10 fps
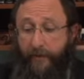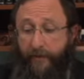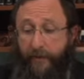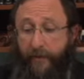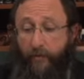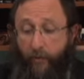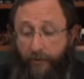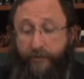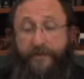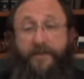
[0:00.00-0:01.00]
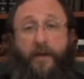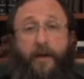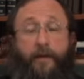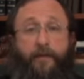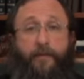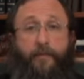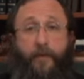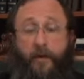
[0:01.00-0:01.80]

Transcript: the northern side